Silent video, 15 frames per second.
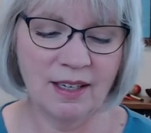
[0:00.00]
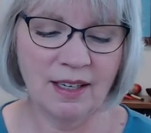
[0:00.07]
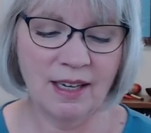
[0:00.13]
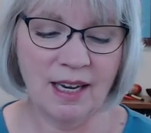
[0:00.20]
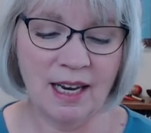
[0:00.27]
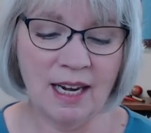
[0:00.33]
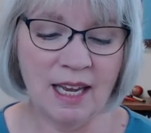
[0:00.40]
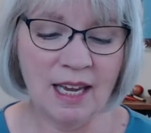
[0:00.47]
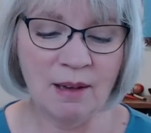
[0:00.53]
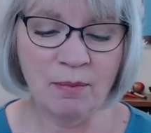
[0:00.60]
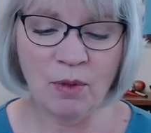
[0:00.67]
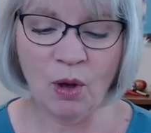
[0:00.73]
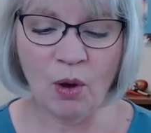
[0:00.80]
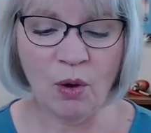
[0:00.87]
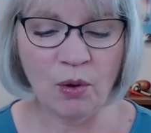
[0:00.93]
In him,
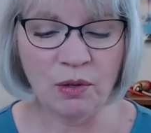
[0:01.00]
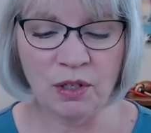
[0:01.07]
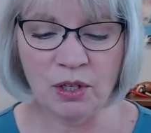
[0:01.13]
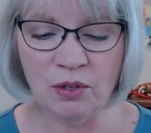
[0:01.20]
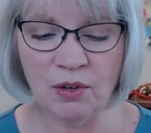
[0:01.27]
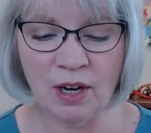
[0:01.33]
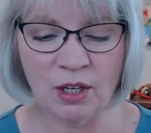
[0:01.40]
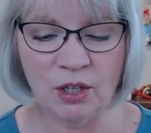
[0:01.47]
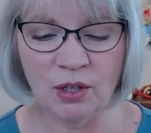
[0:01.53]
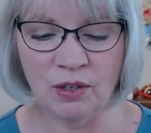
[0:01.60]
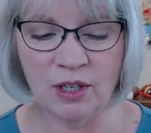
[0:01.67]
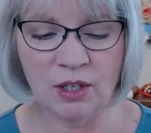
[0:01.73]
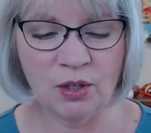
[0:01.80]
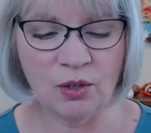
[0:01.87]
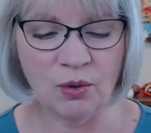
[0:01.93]
the whole structure
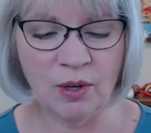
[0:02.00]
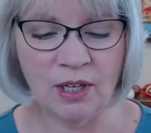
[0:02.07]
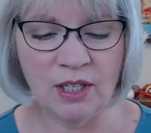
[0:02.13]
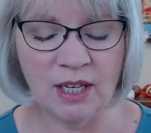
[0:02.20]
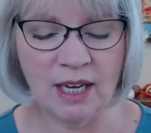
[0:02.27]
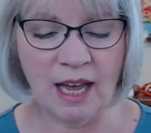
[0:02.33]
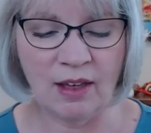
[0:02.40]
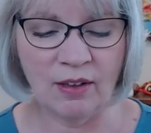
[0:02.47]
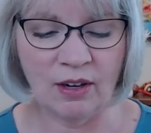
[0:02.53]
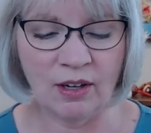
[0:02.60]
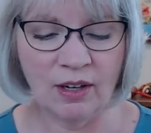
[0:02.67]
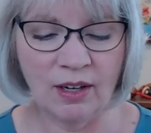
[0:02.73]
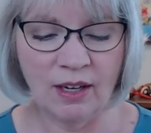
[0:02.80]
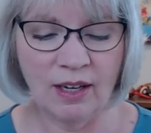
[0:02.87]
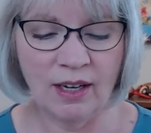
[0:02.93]
is joined together
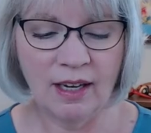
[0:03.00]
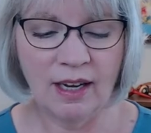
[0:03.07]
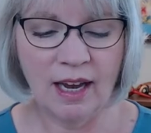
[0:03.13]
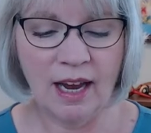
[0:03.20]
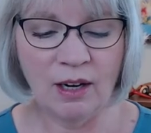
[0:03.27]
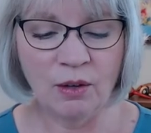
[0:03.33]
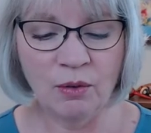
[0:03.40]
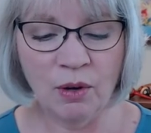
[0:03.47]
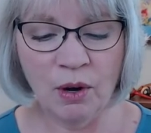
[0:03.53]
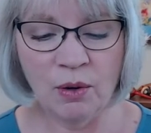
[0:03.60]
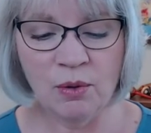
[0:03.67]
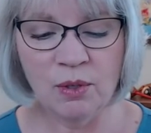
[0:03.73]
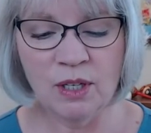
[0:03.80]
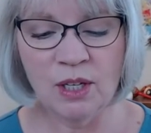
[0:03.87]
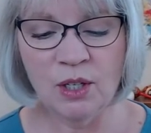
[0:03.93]
and
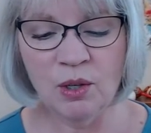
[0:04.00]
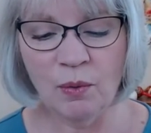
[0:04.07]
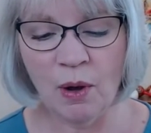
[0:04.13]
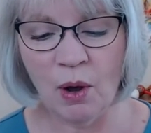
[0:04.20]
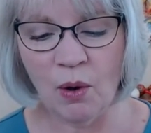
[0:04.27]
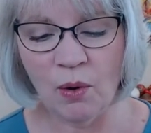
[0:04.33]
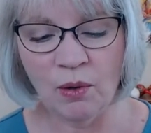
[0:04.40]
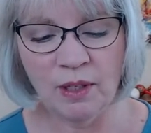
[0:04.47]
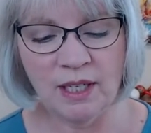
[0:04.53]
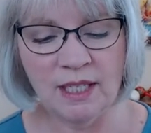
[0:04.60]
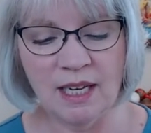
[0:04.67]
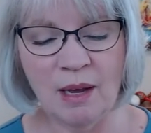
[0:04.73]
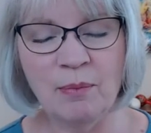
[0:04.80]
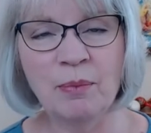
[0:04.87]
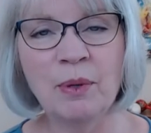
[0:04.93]
grows into a holy
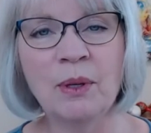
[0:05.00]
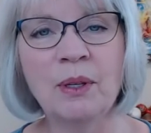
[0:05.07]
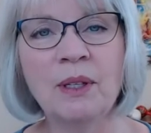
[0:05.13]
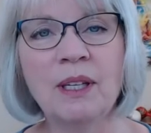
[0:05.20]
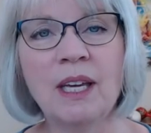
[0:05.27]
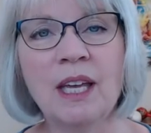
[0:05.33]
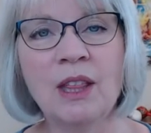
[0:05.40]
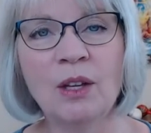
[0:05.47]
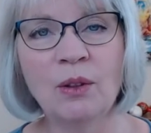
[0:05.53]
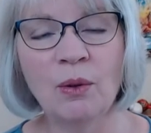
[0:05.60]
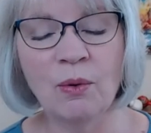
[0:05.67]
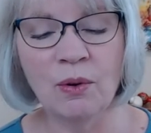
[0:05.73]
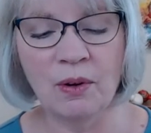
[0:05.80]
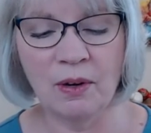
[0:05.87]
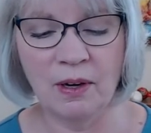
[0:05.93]
temple in the
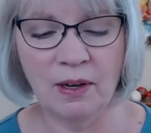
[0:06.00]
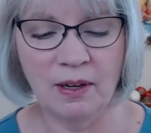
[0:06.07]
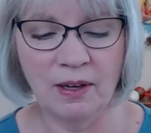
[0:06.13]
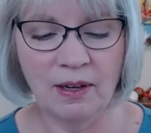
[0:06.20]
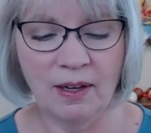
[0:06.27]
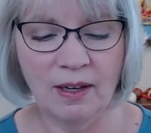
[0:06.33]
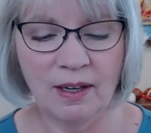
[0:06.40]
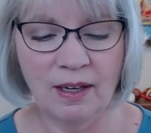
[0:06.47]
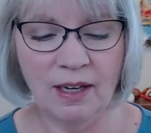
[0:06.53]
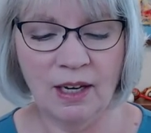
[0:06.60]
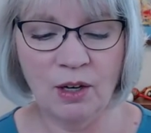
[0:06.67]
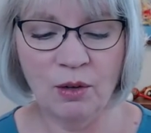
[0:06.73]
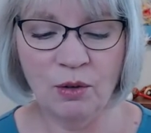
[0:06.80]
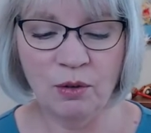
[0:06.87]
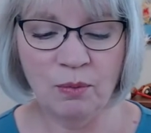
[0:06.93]
Lord, in
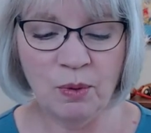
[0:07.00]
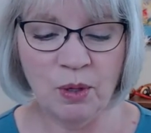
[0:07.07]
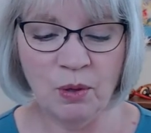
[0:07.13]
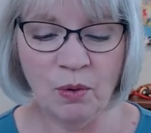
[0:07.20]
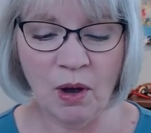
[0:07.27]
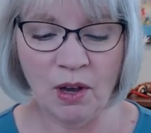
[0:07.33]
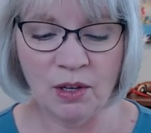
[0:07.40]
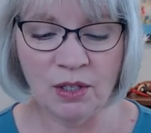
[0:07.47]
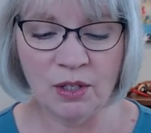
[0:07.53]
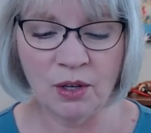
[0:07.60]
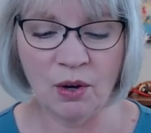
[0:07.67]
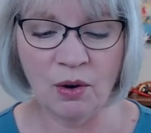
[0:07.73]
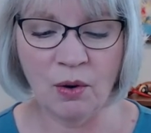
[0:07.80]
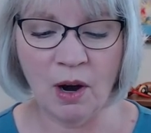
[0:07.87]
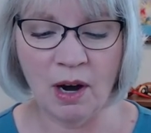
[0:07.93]
whom you
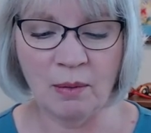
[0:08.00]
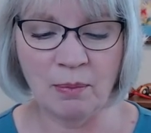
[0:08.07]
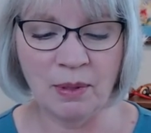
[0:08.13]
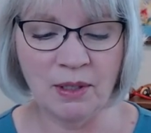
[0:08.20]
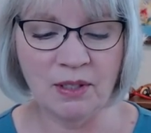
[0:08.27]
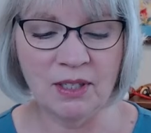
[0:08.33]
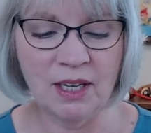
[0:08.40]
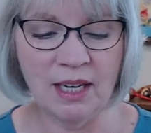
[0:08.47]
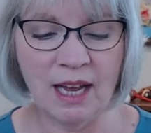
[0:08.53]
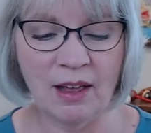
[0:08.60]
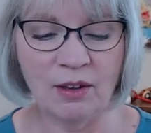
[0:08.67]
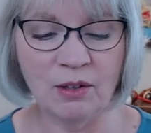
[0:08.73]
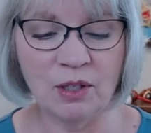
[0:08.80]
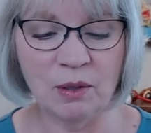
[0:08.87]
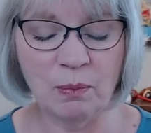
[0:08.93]
also are built
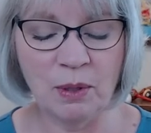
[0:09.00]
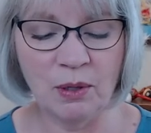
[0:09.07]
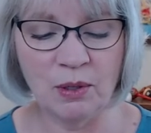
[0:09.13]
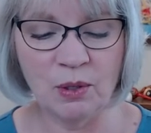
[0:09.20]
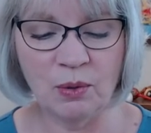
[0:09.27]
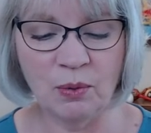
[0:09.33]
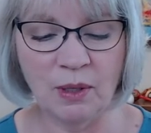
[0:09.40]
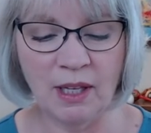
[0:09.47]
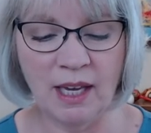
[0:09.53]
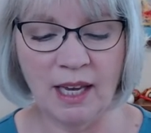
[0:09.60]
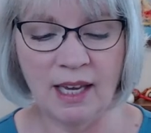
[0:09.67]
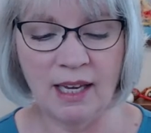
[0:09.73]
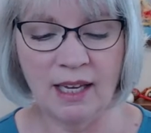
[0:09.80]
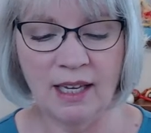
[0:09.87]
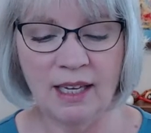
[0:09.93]
together spiritually
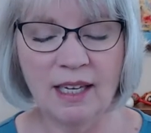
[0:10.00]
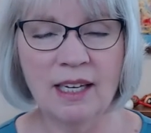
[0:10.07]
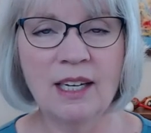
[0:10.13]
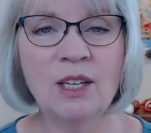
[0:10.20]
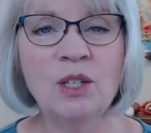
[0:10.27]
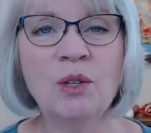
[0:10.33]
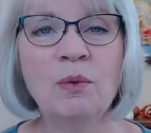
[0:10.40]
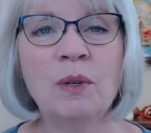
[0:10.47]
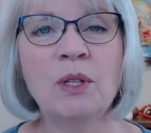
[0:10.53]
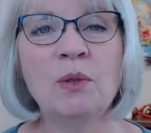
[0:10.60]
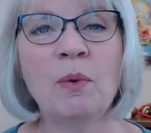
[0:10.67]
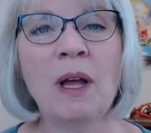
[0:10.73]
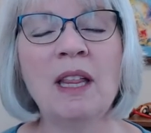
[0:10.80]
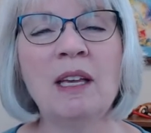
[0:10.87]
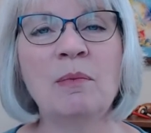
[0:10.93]
into a
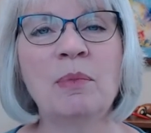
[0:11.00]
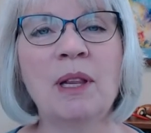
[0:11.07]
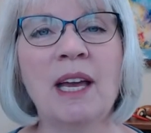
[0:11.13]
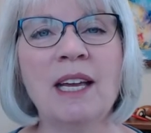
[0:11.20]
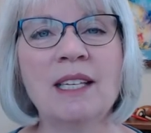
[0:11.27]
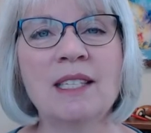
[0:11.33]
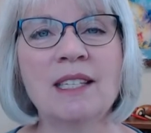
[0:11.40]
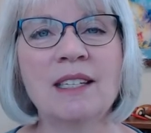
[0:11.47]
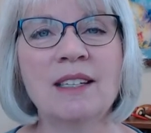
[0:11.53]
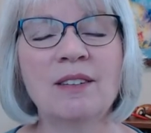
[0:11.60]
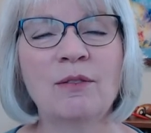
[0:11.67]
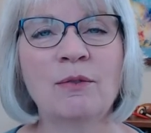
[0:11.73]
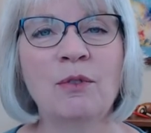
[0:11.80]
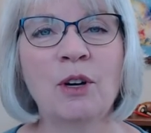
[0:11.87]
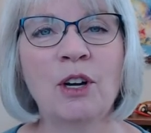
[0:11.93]
dwelling place
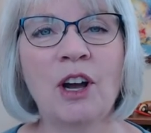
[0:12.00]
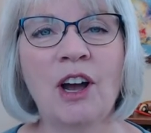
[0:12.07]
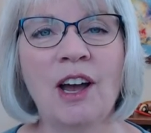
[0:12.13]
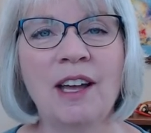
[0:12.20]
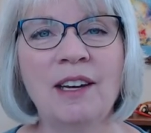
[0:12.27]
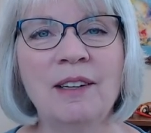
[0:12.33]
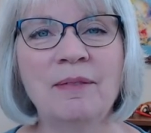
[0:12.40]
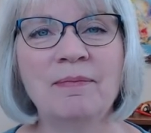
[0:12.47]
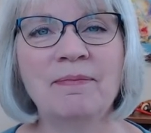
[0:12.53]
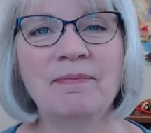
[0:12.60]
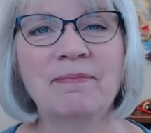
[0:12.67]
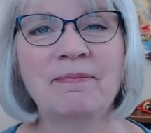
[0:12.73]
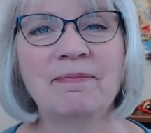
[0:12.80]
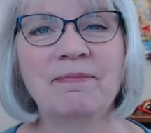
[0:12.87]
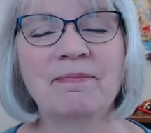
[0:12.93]
for God.
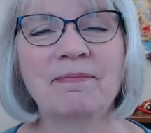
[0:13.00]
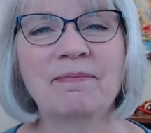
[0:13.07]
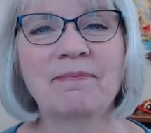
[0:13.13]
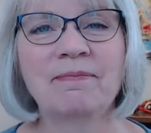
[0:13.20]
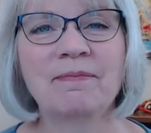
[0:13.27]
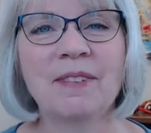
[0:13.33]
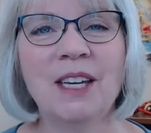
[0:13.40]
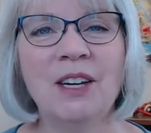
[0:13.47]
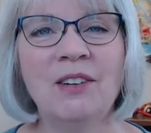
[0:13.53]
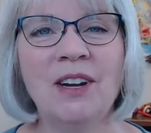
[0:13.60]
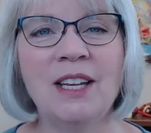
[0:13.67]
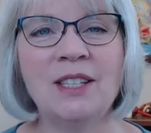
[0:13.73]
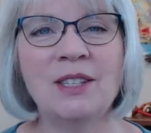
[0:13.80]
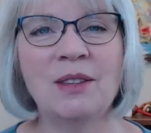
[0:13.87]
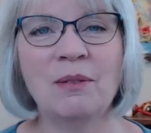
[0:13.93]
Here
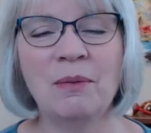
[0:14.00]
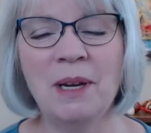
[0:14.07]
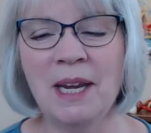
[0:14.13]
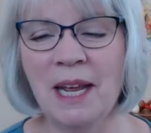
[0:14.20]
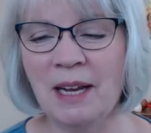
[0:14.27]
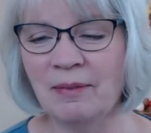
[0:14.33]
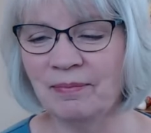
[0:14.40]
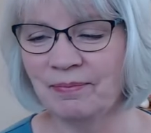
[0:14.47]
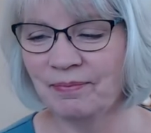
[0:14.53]
ends the reading.